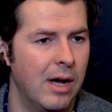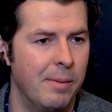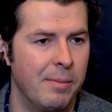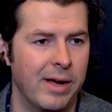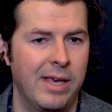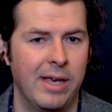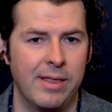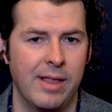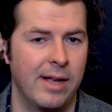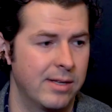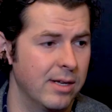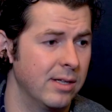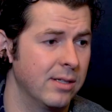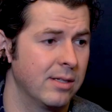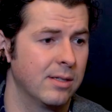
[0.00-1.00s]
Again, that
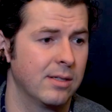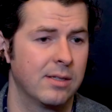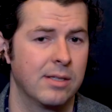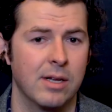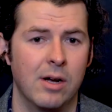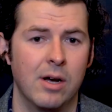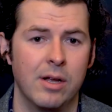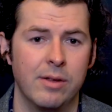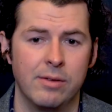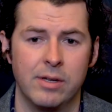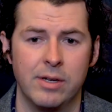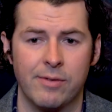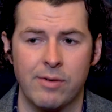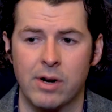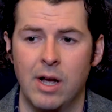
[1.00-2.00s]
does sit on the
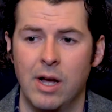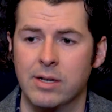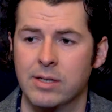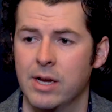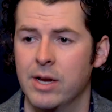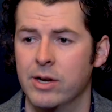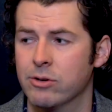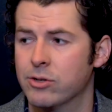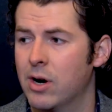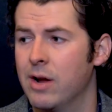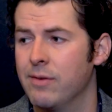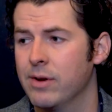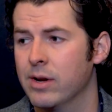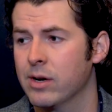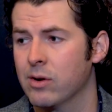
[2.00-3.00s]
different content you're
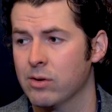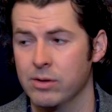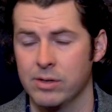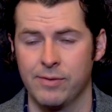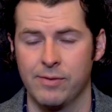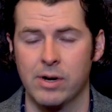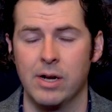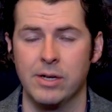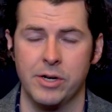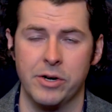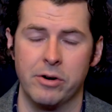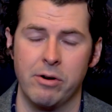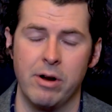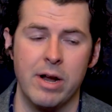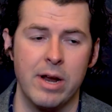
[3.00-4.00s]
driving or the different content
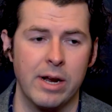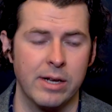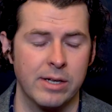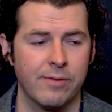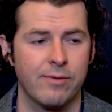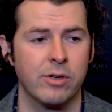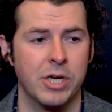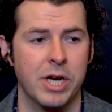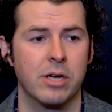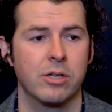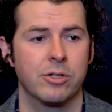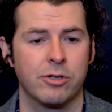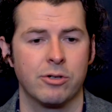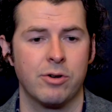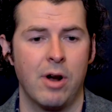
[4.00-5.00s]
you're creating and different
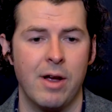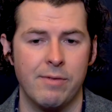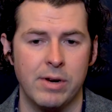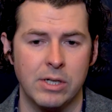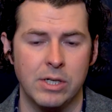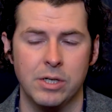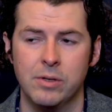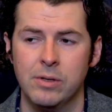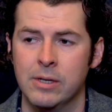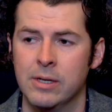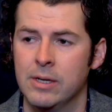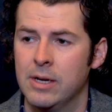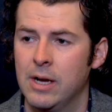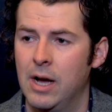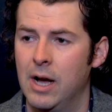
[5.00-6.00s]
channels you're driving to.
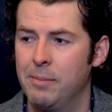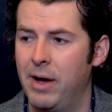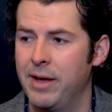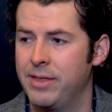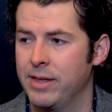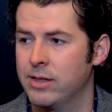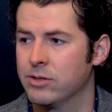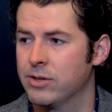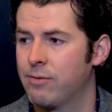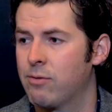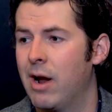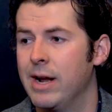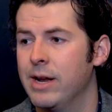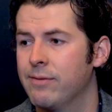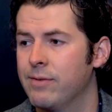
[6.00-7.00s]
I think there's a
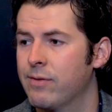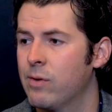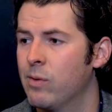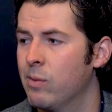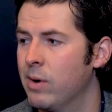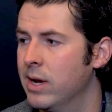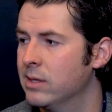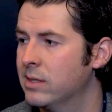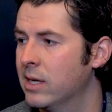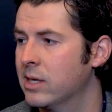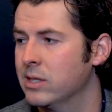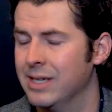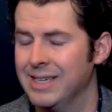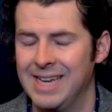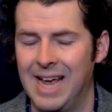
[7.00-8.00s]
variety of different ways to
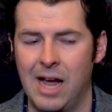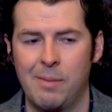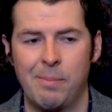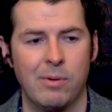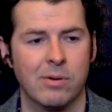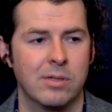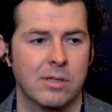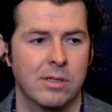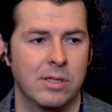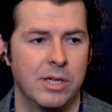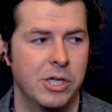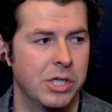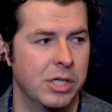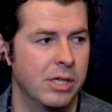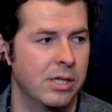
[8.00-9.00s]
actually attack
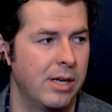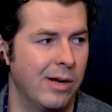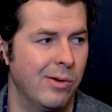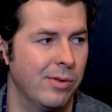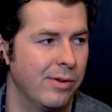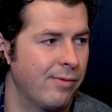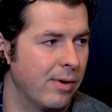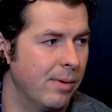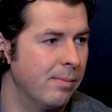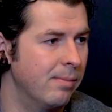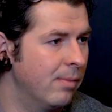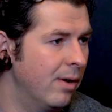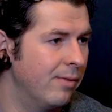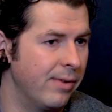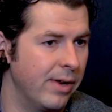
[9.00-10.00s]
personalization, not only
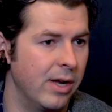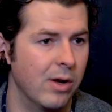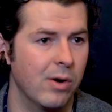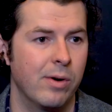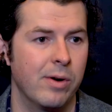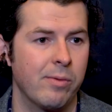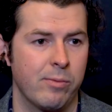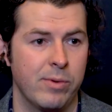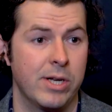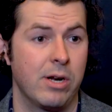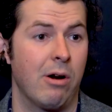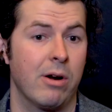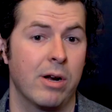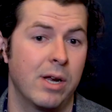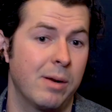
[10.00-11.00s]
from a video and
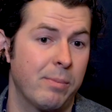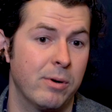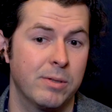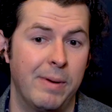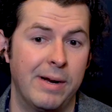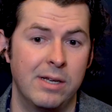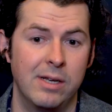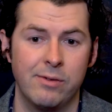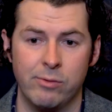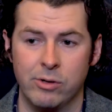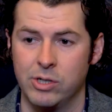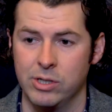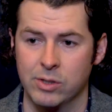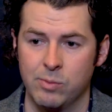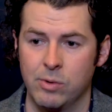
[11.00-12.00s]
retargeting perspective,
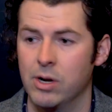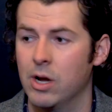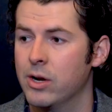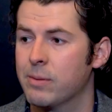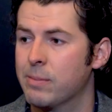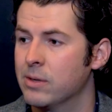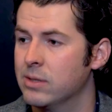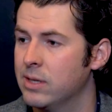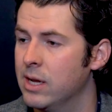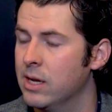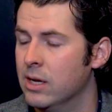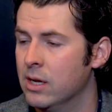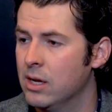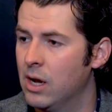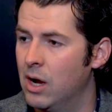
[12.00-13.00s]
which is 100%
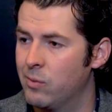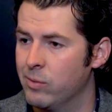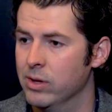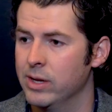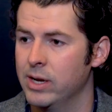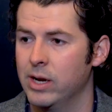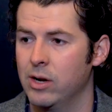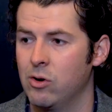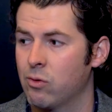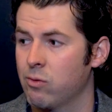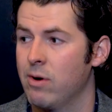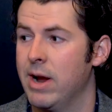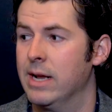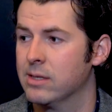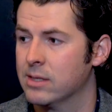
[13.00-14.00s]
a really
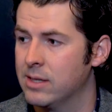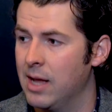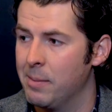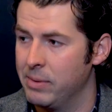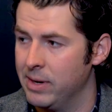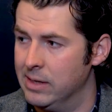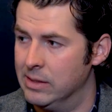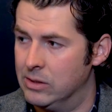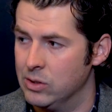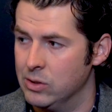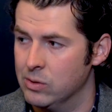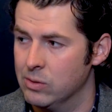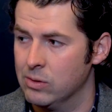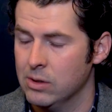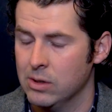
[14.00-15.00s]
great step
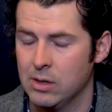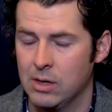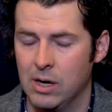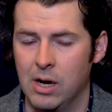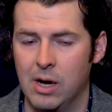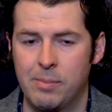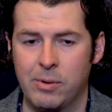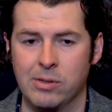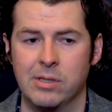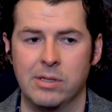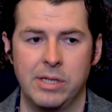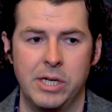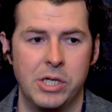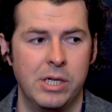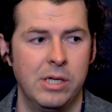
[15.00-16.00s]
into
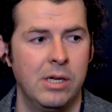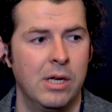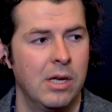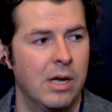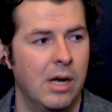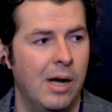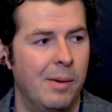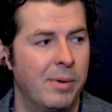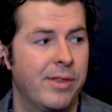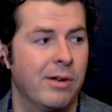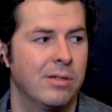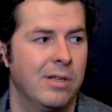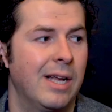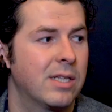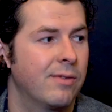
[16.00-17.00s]
personalization, but
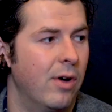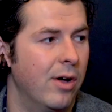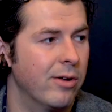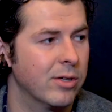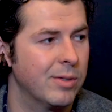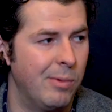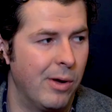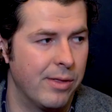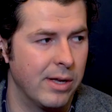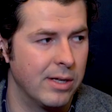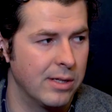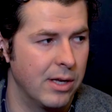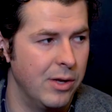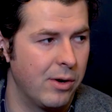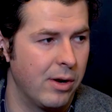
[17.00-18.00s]
there's lots of other small
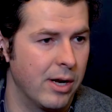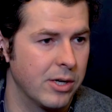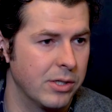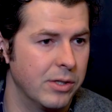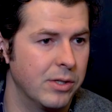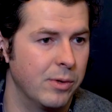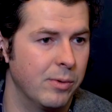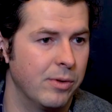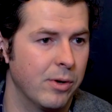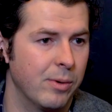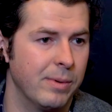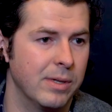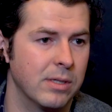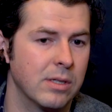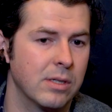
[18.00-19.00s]
things that you can actually do with your
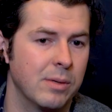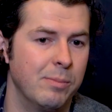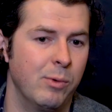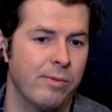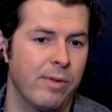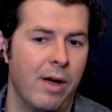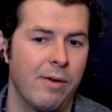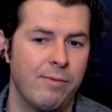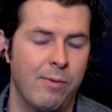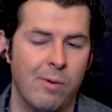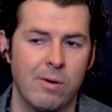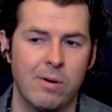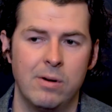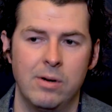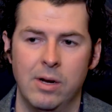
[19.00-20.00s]
business to move that
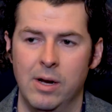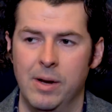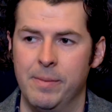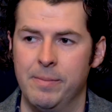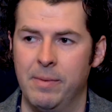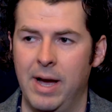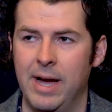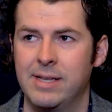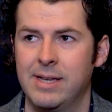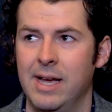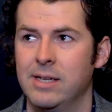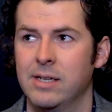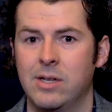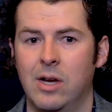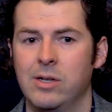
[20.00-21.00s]
forward. I
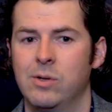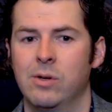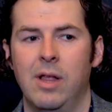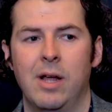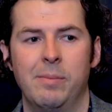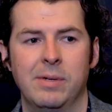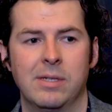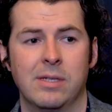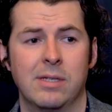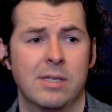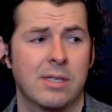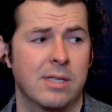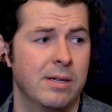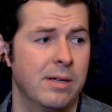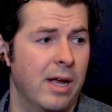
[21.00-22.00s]
tend to talk to a lot of
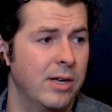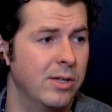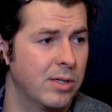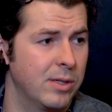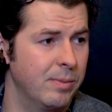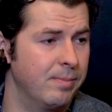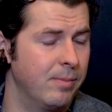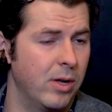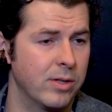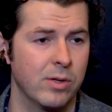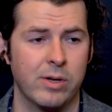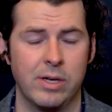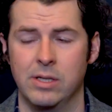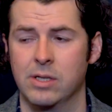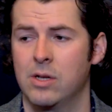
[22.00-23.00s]
businesses, and I used to also
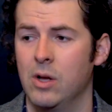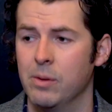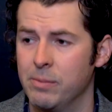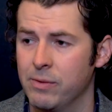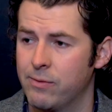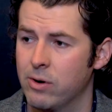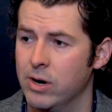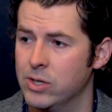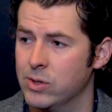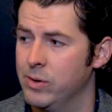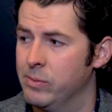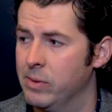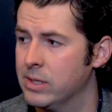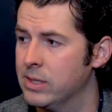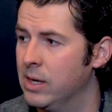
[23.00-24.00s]
consult before I
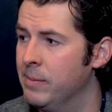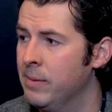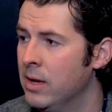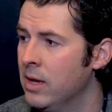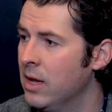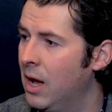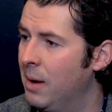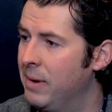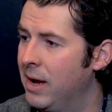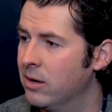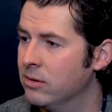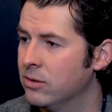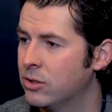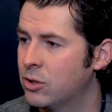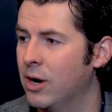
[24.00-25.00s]
joined West Elm
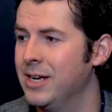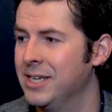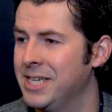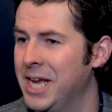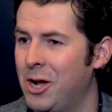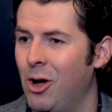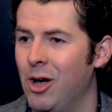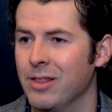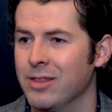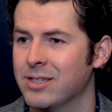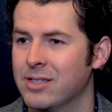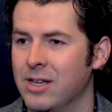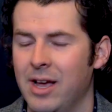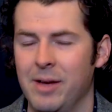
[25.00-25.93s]
about trying to take all this stuff.